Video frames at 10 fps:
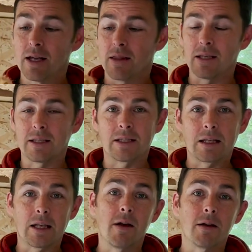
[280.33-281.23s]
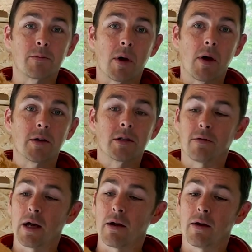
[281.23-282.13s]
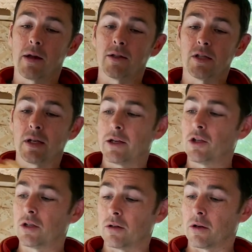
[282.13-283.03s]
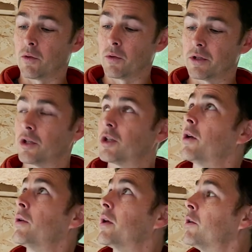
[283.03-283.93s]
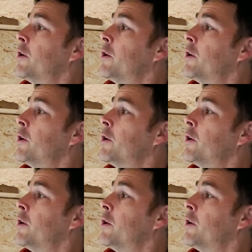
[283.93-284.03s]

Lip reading: This is the last part of our insulation that I wanted to show you.